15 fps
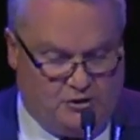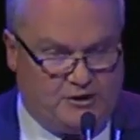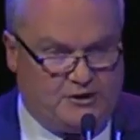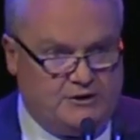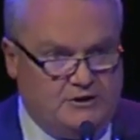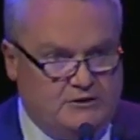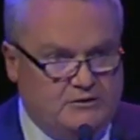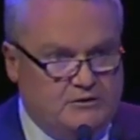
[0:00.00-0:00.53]

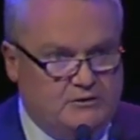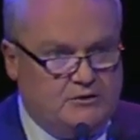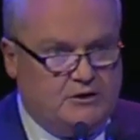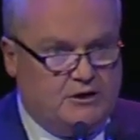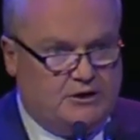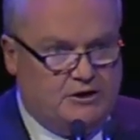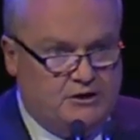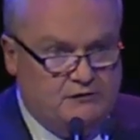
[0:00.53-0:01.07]
game
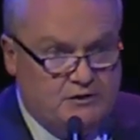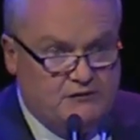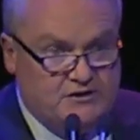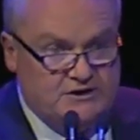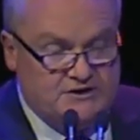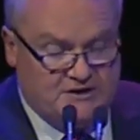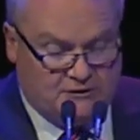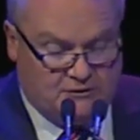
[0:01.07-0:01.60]
saying and
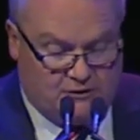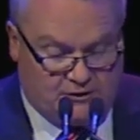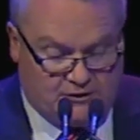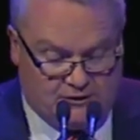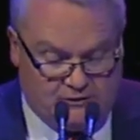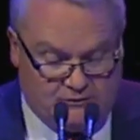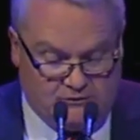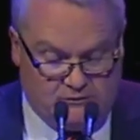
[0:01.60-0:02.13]
believing,
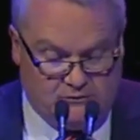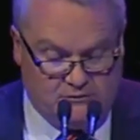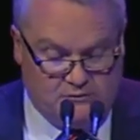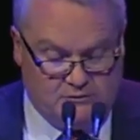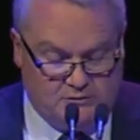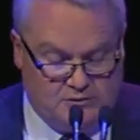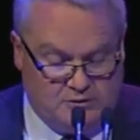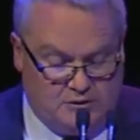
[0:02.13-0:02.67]
yes,
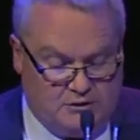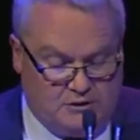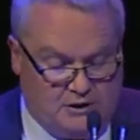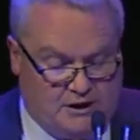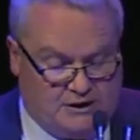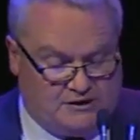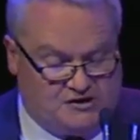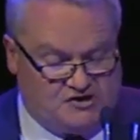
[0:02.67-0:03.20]
we are going to
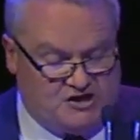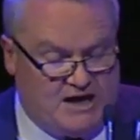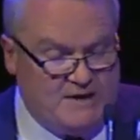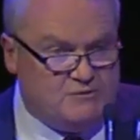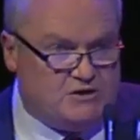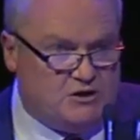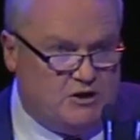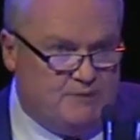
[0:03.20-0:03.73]
win,
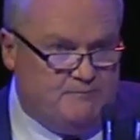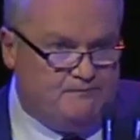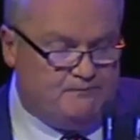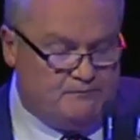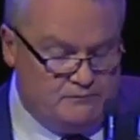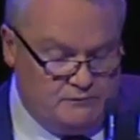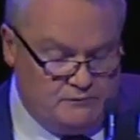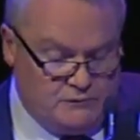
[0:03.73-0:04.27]

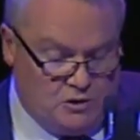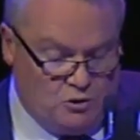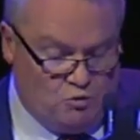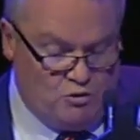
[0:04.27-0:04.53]
even if it looks